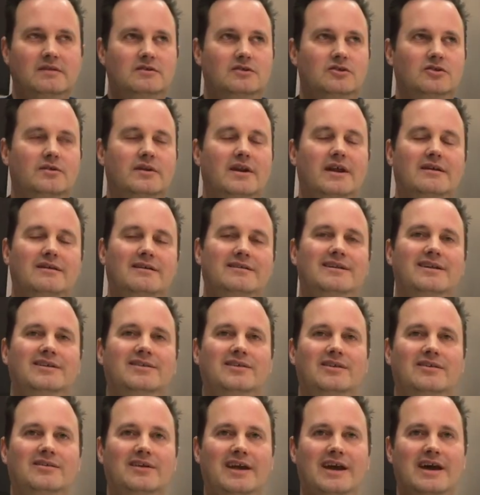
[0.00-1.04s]
don't
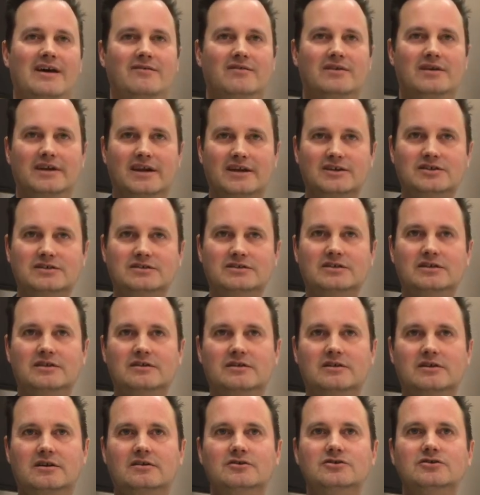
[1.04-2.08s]
necessarily have connections to their
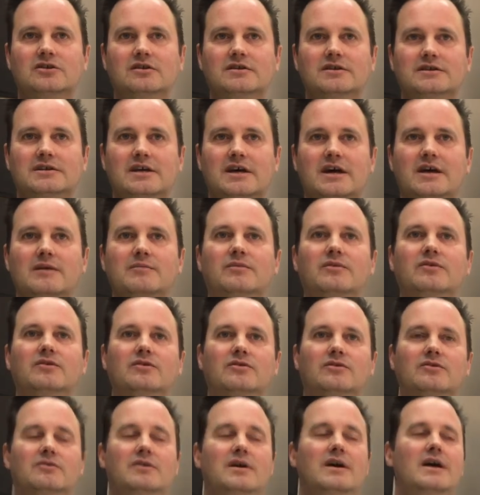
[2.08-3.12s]
culture all the time.
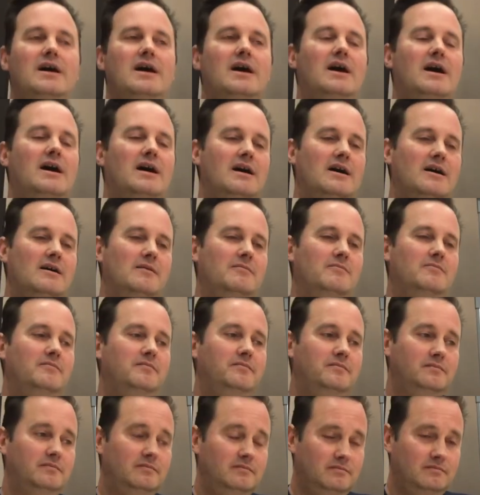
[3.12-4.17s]
So um,
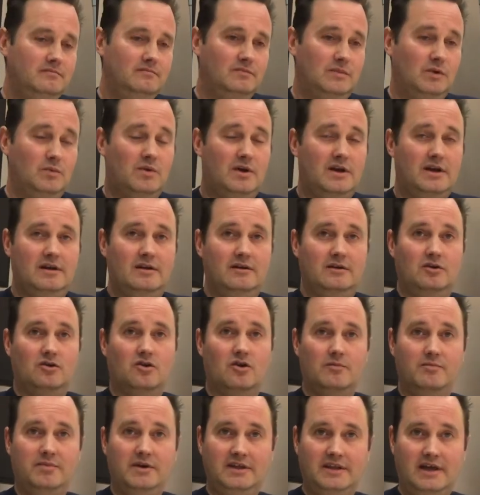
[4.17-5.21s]
we want to
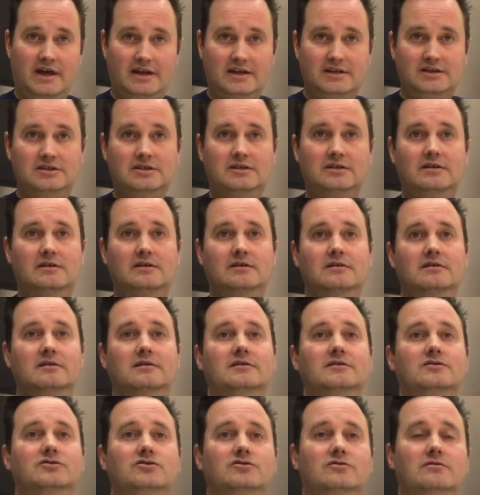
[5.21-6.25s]
incorporate that into their
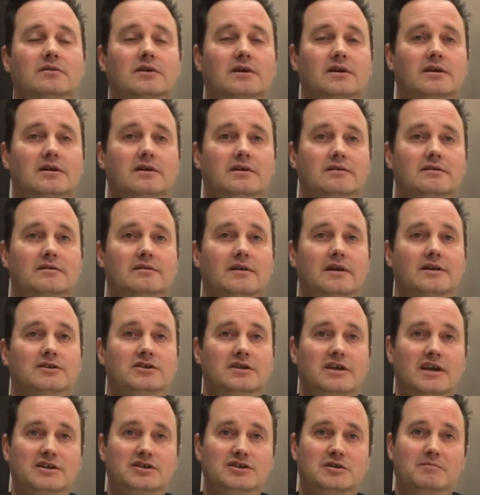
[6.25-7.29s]
uh,
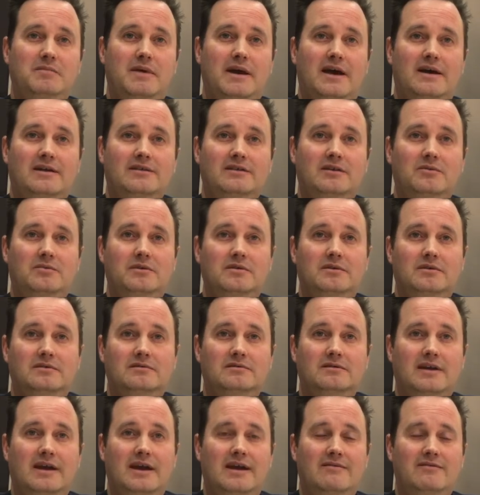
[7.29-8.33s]
education path that we're
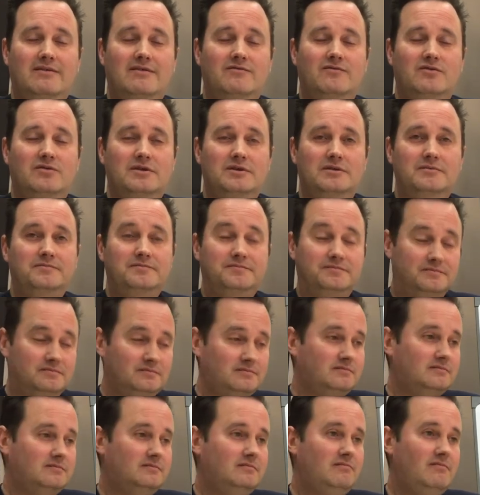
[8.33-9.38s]
having for them,
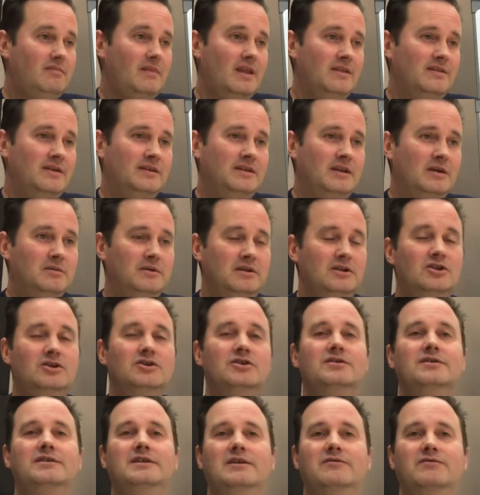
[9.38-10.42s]
that they will
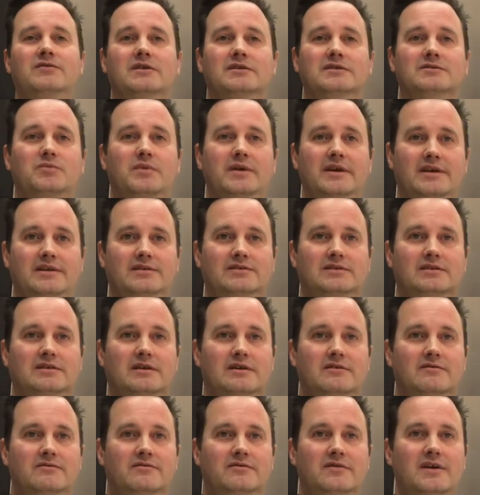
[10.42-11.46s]
learn different ways
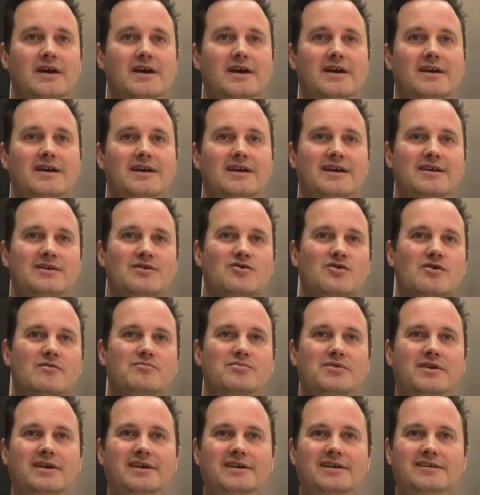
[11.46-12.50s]
of
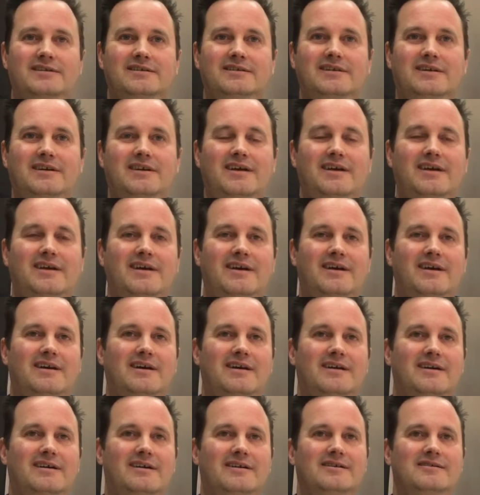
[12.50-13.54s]
incorporating
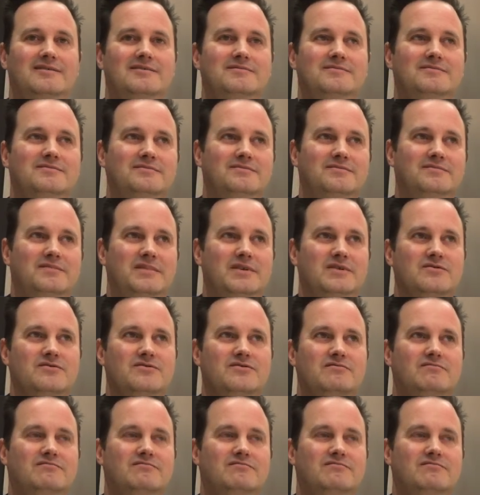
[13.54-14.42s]
um, their